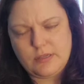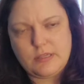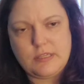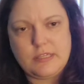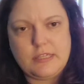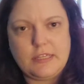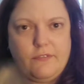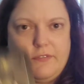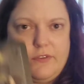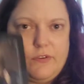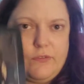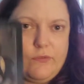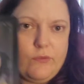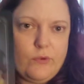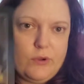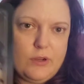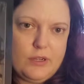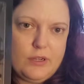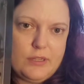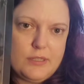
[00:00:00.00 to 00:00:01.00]
7 of
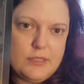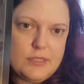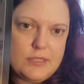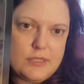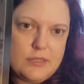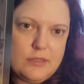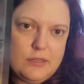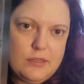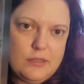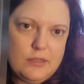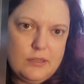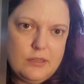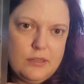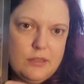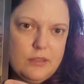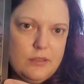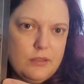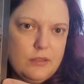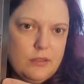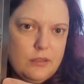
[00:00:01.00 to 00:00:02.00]
Wands.
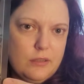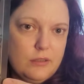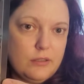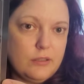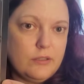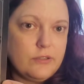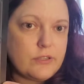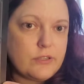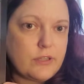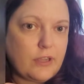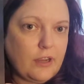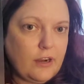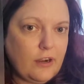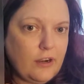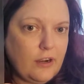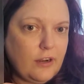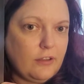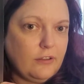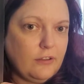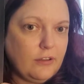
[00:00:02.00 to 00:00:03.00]
A little
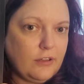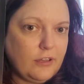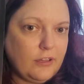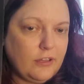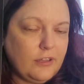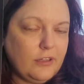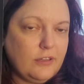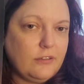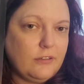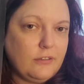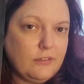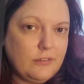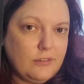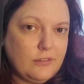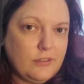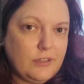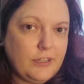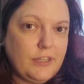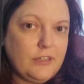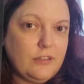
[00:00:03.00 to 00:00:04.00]
scary looking.
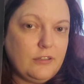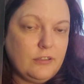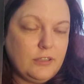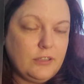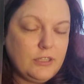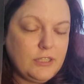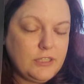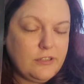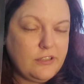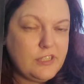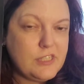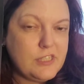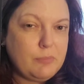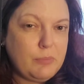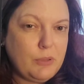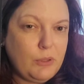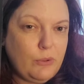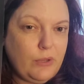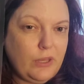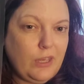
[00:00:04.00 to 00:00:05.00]
We're getting a little
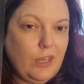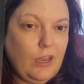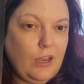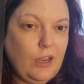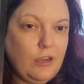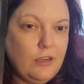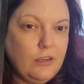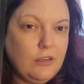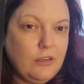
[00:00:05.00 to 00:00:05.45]
spooky.